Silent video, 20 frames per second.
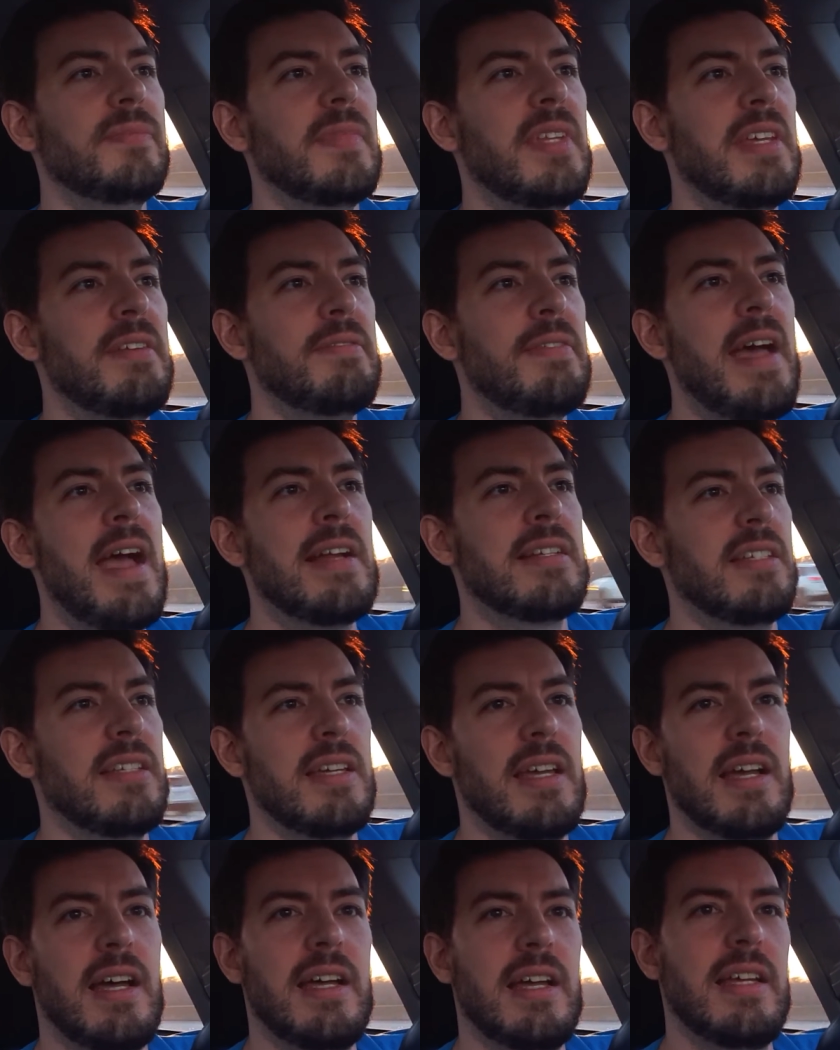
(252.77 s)
In fact,
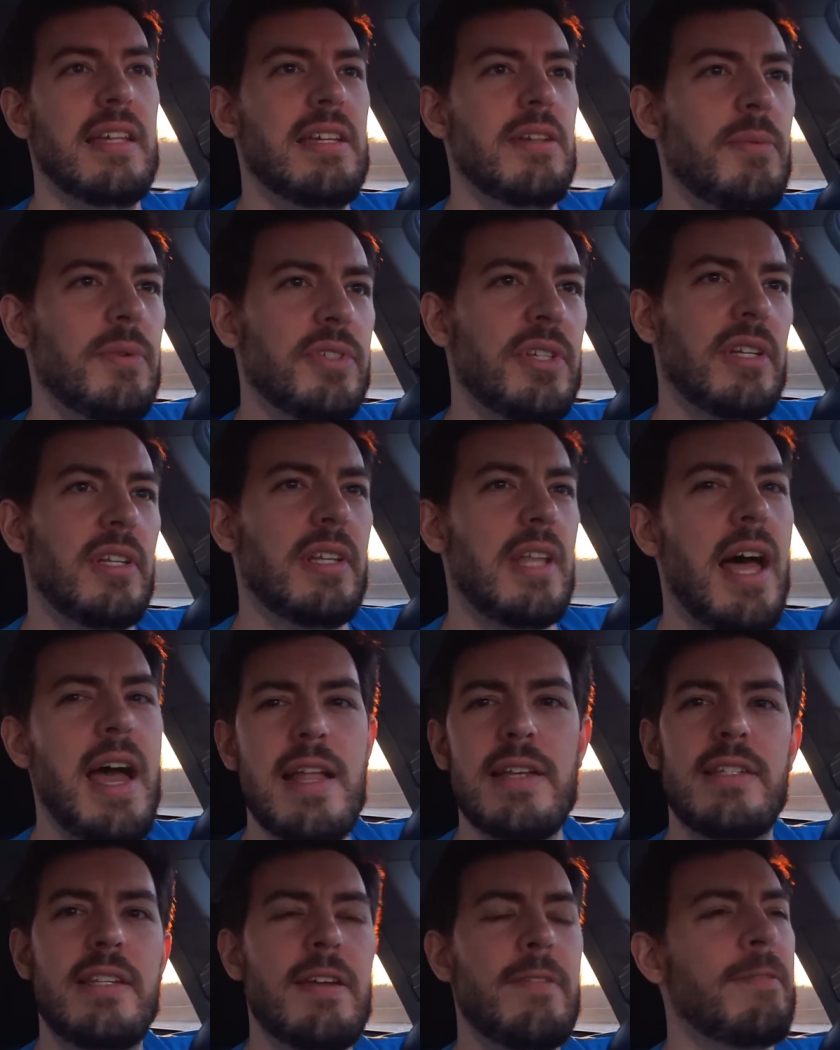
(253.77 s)
it was a
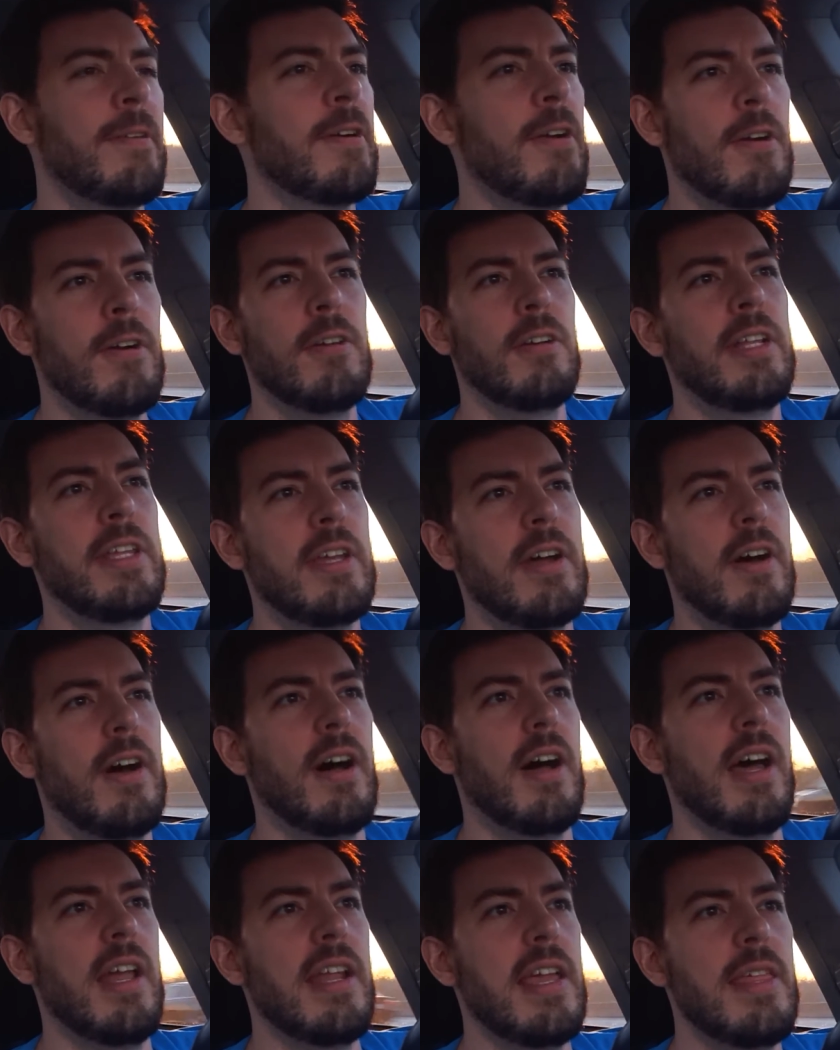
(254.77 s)
lot different early
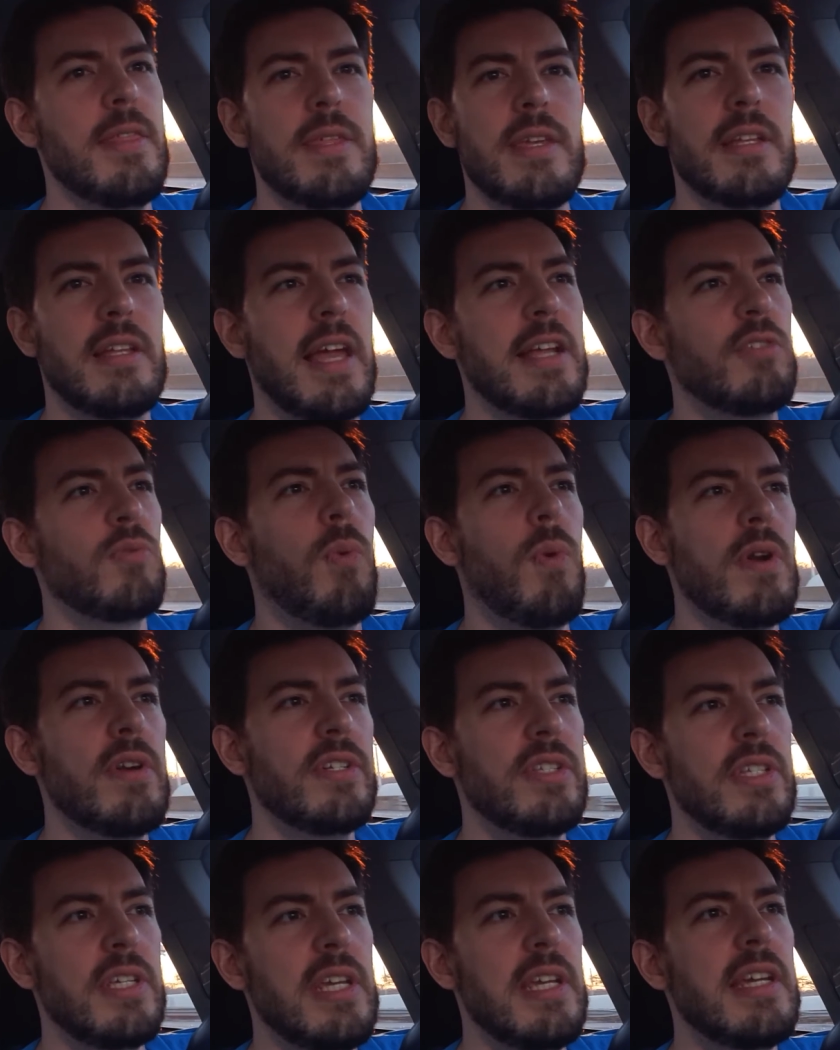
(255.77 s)
on, and then like towards
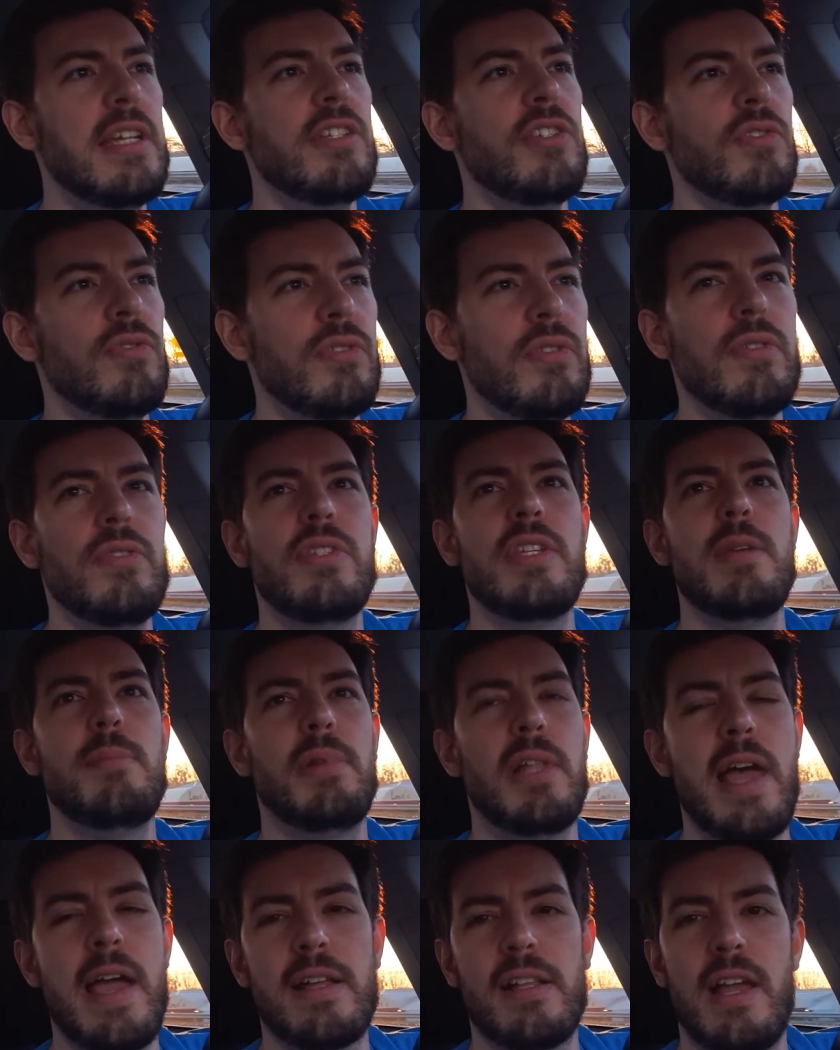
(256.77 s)
the end, you do see
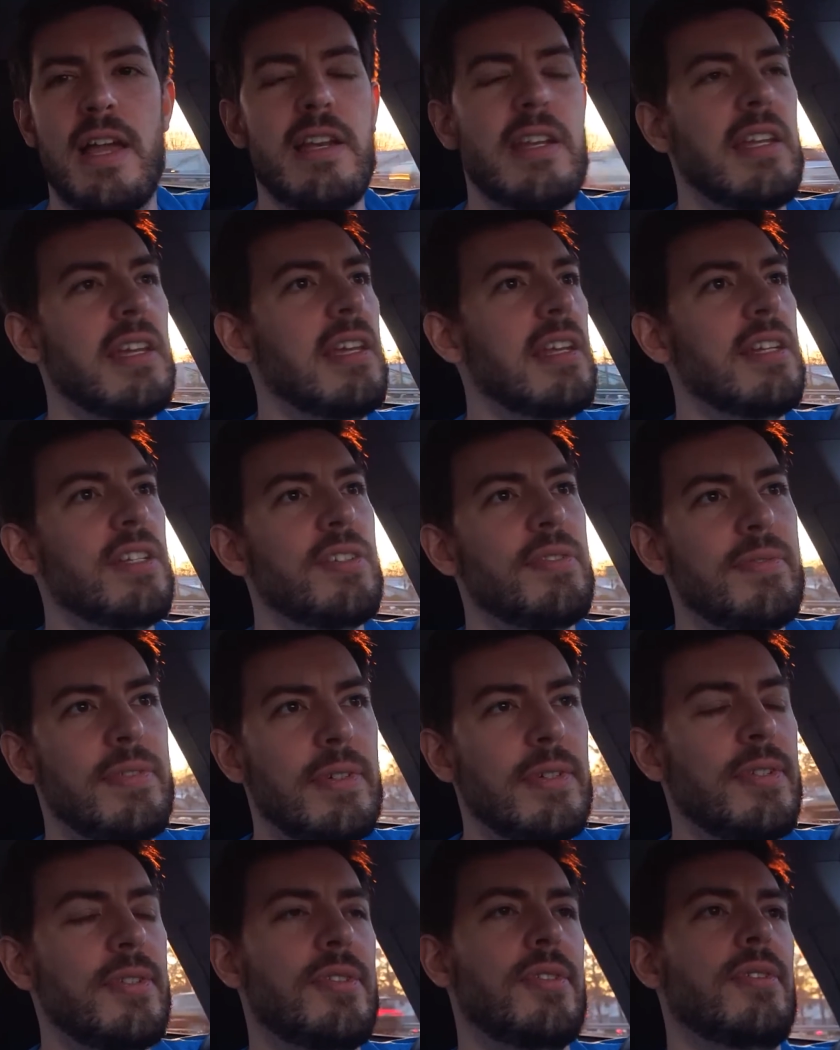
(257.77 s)
Black Lightning in his
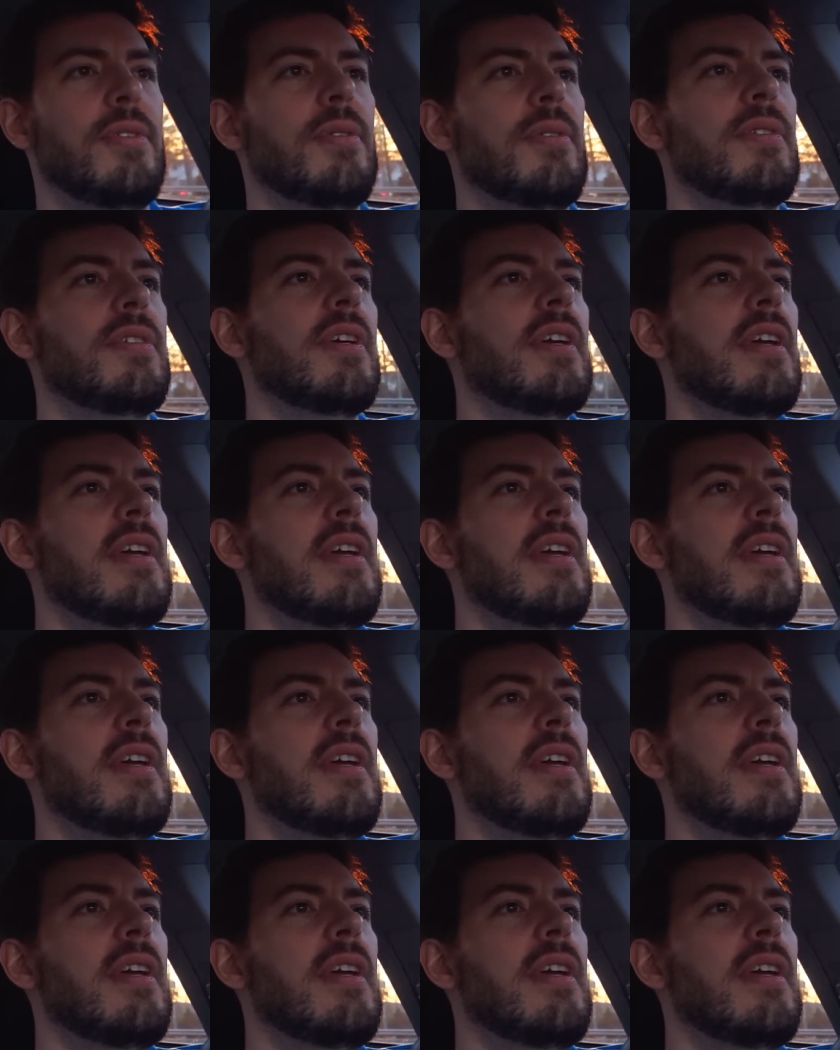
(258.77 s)
full suit,